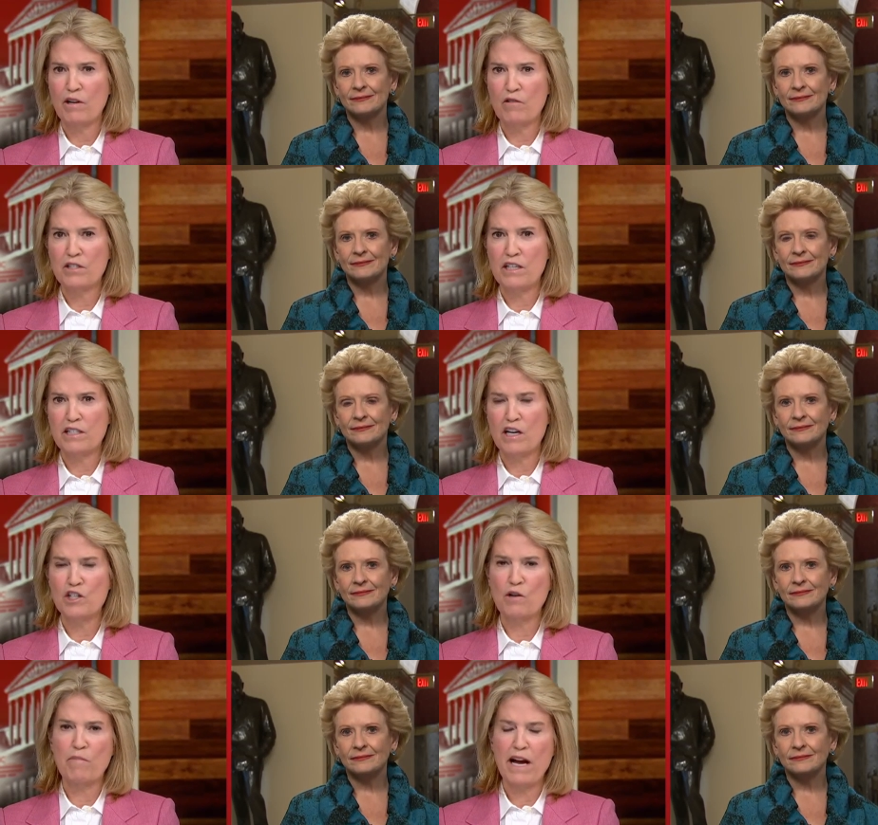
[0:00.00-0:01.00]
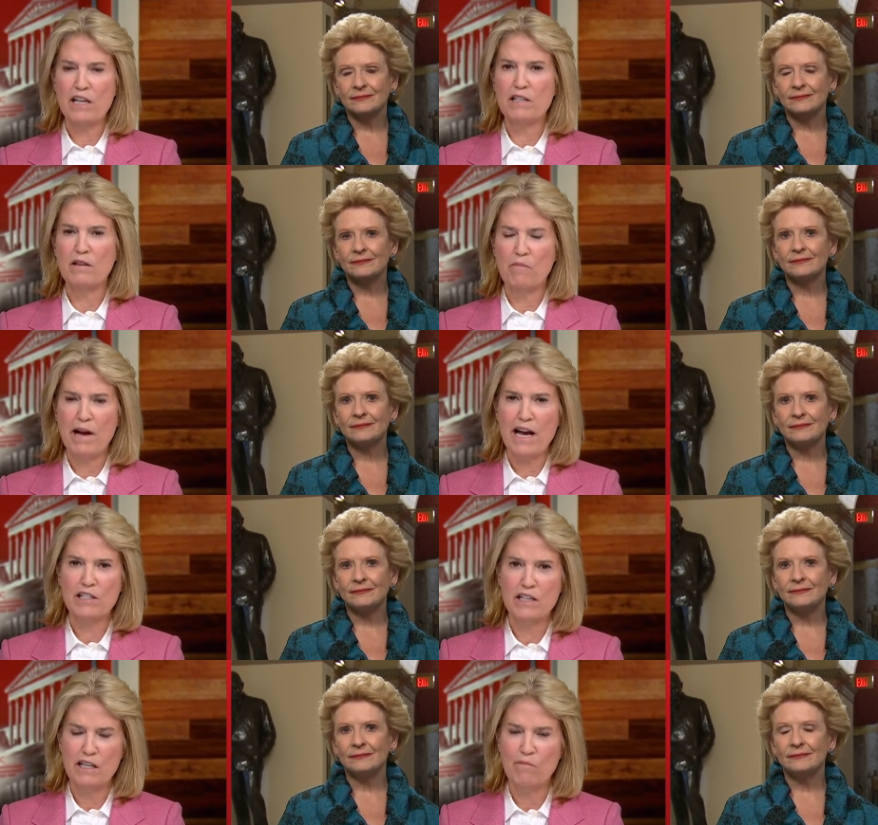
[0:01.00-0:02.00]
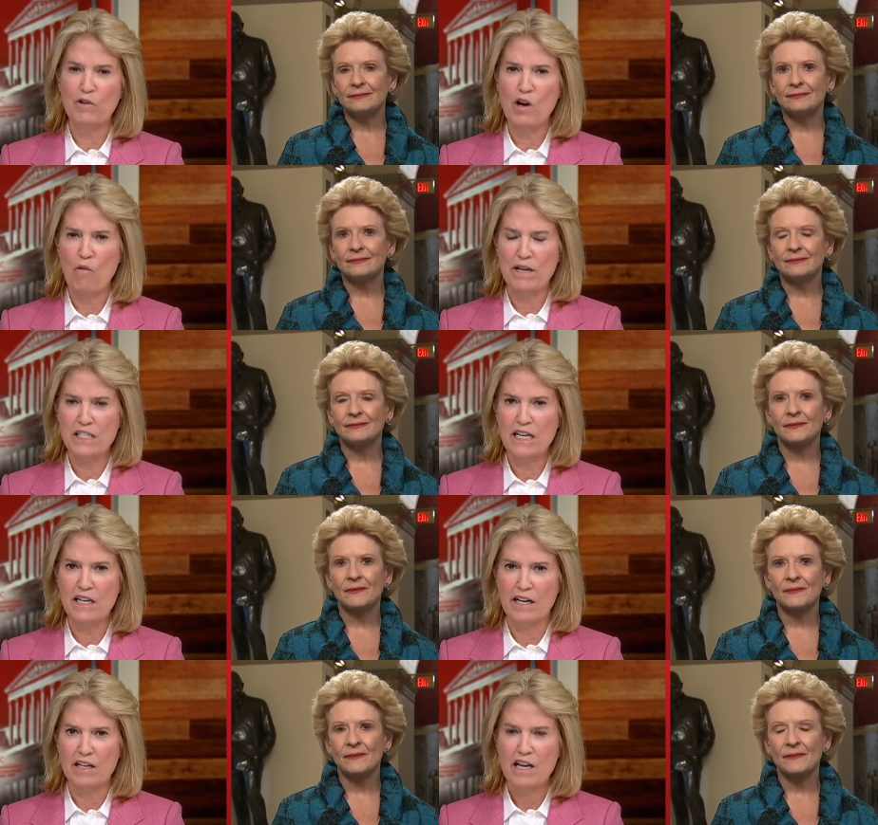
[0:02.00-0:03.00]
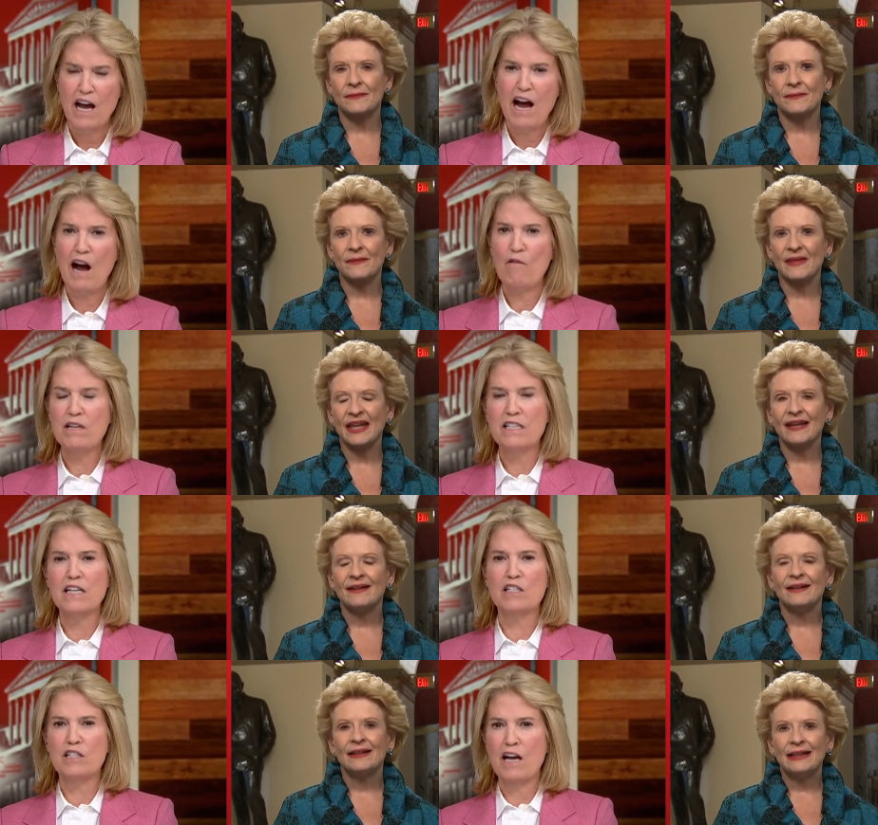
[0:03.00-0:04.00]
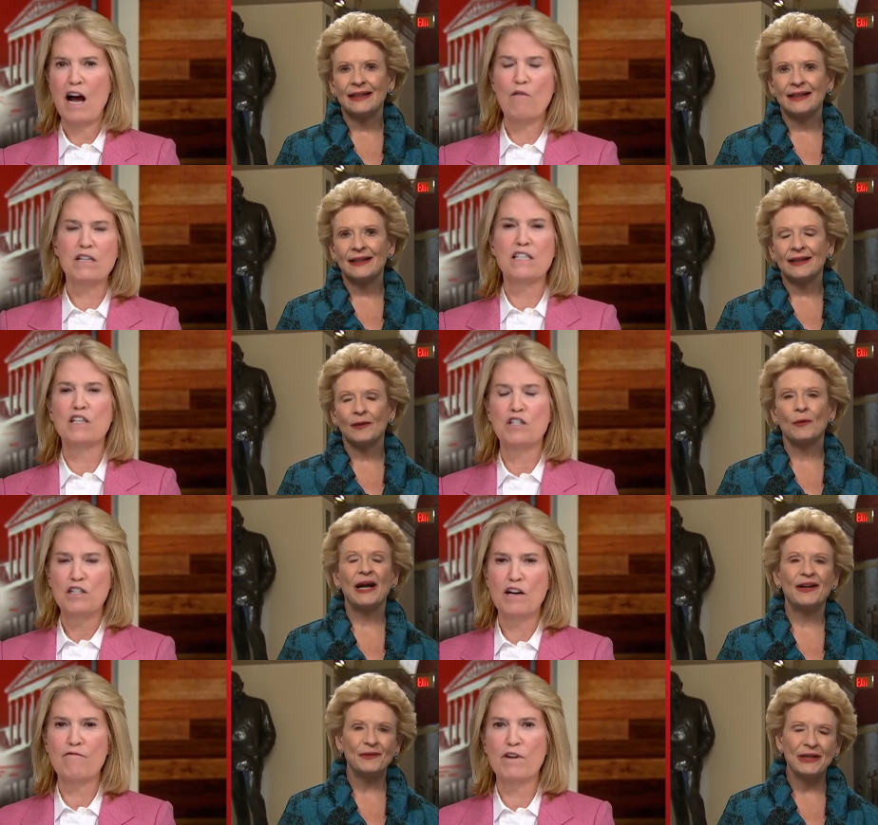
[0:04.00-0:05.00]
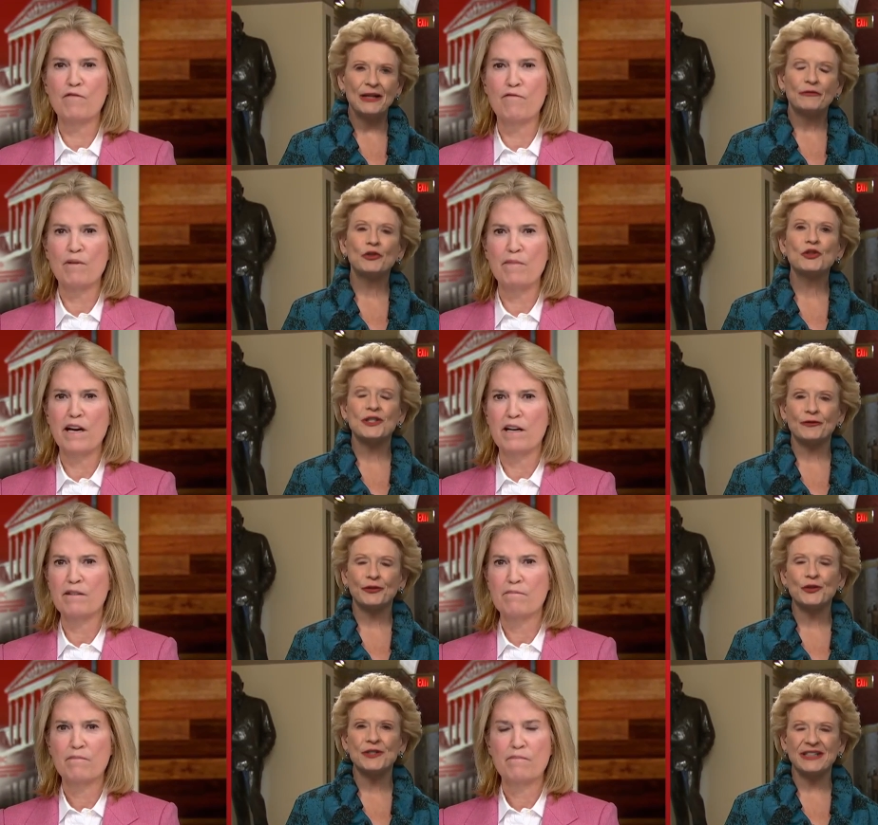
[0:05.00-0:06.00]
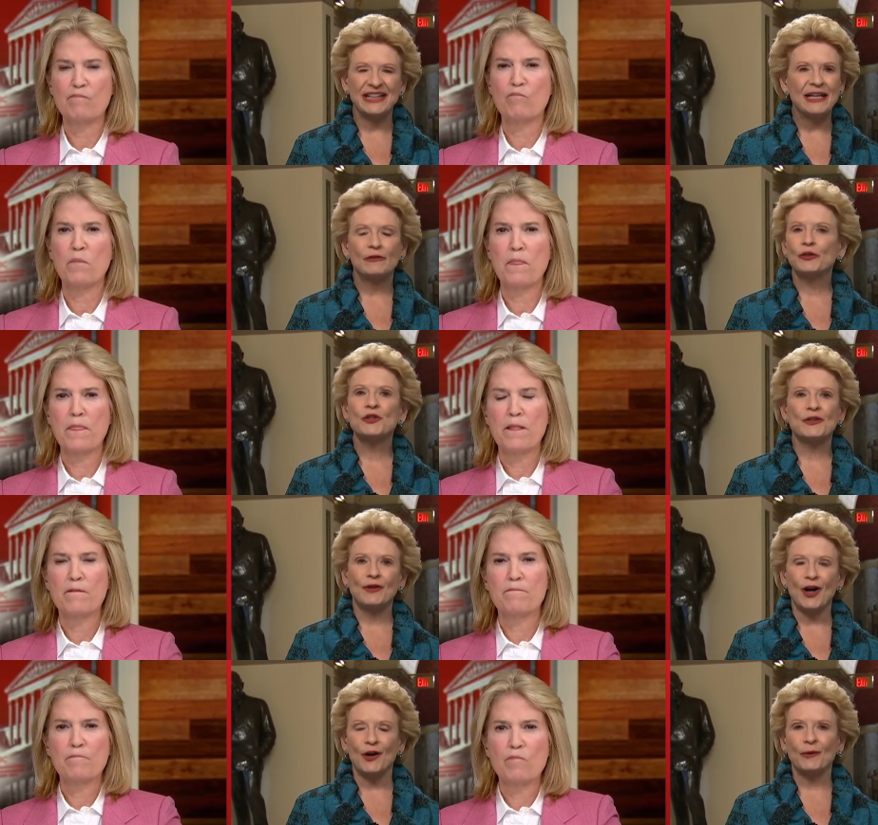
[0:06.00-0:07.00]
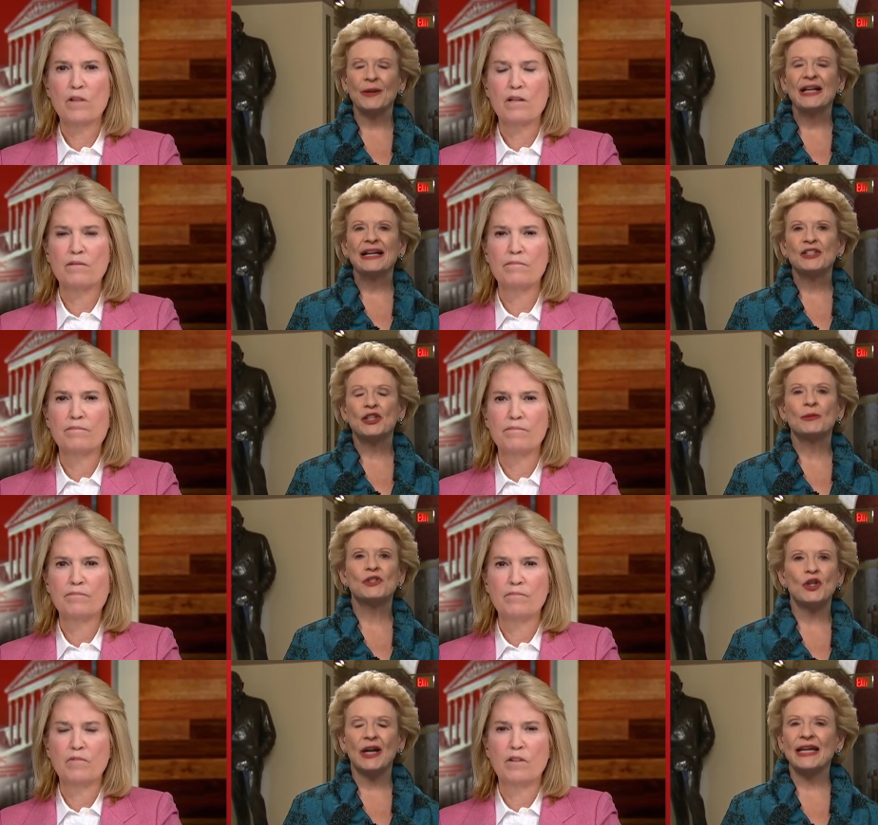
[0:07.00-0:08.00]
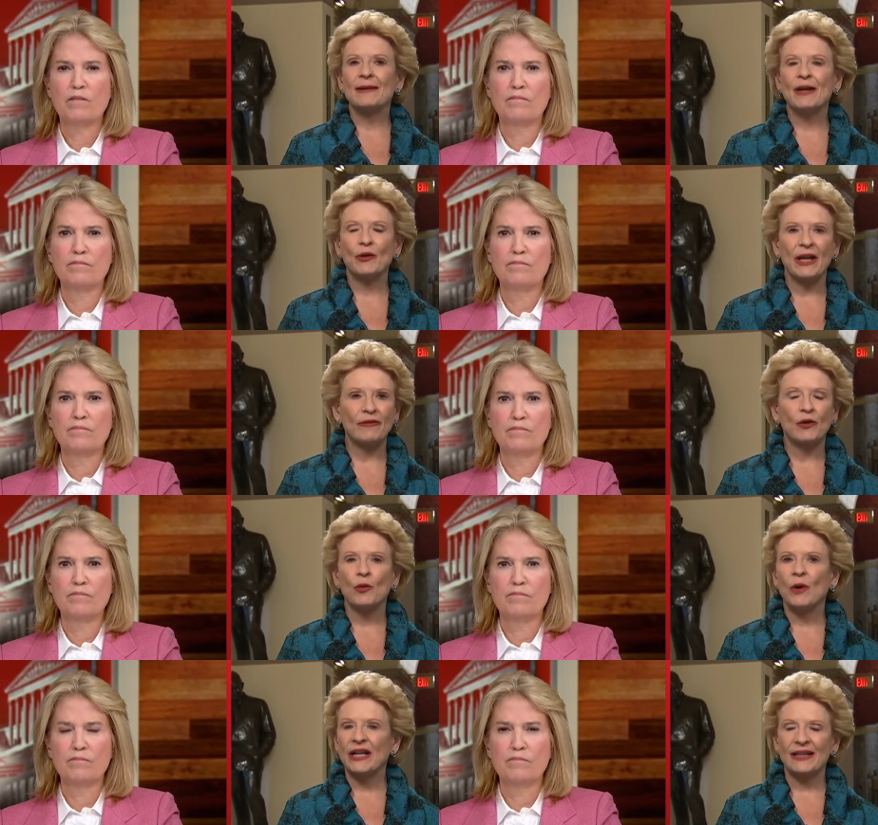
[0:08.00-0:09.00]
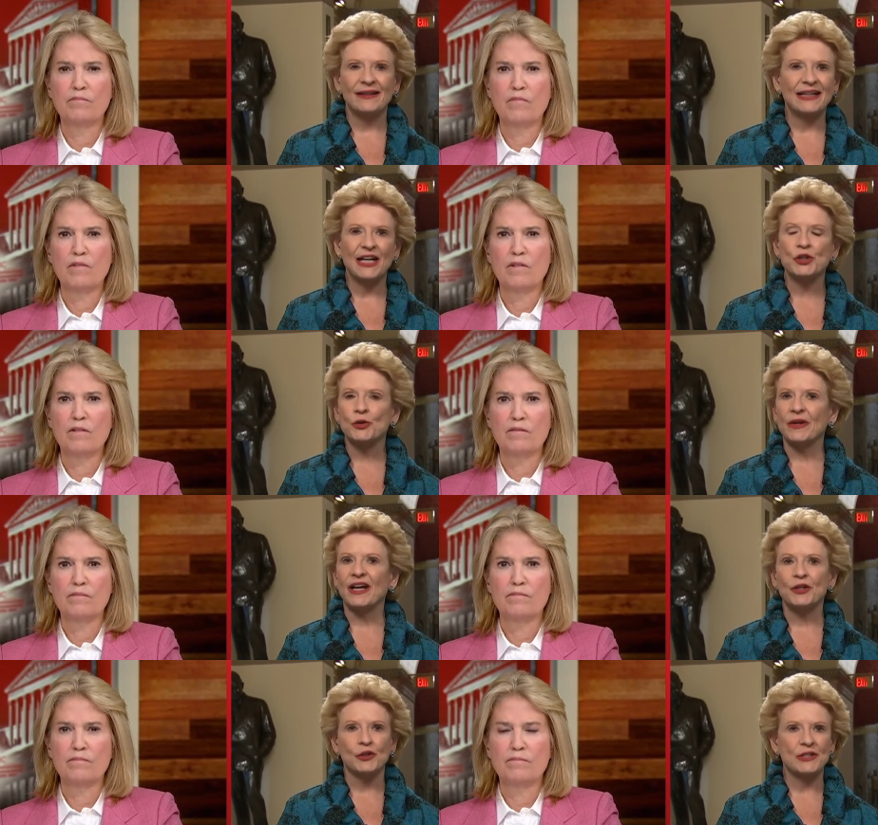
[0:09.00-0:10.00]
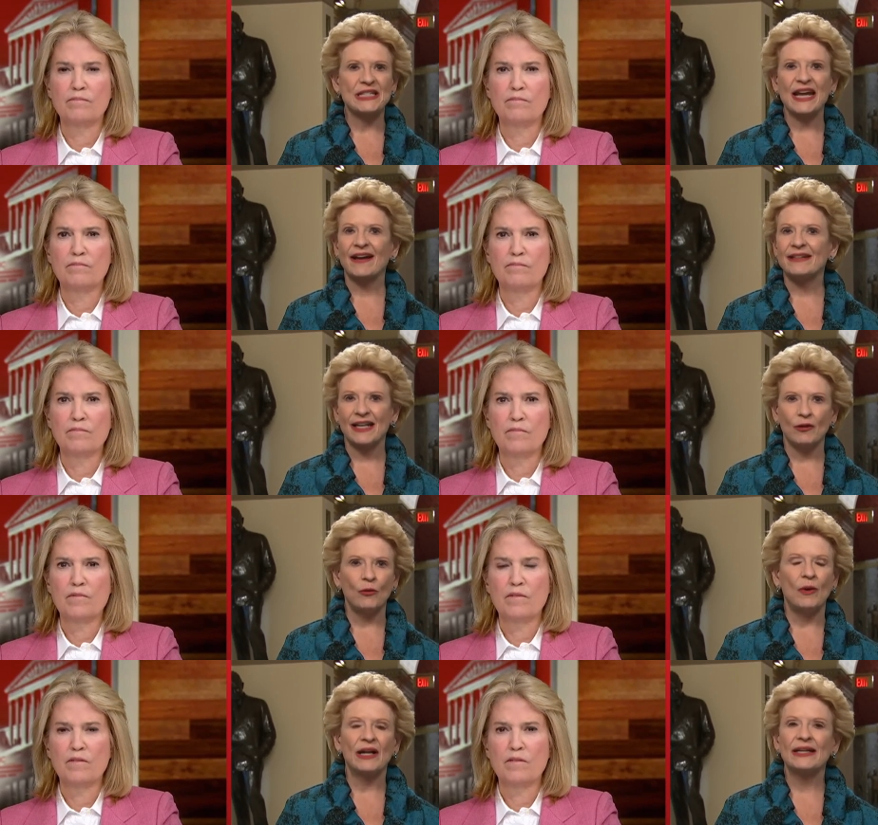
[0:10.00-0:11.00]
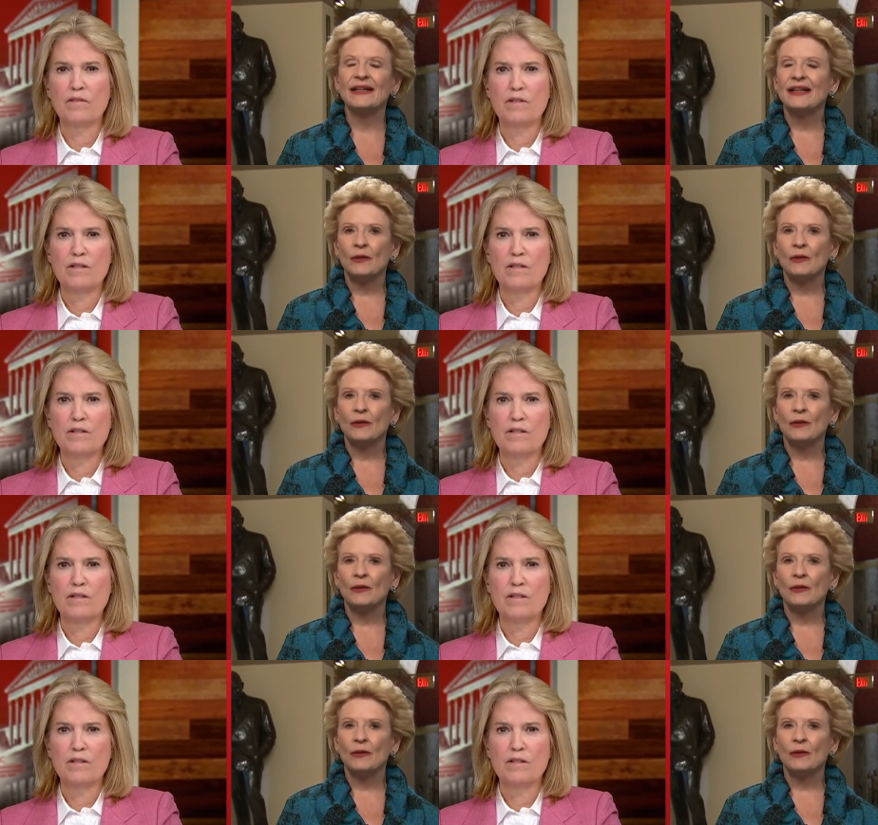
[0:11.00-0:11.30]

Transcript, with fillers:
Speaker 1: Pelosi, said. She'll pass, they'll pass it and then we'll know what's in it. How is this, how is this well, different from first, that?
Speaker 2: First, First of all, she was talking about everyone in the country understanding what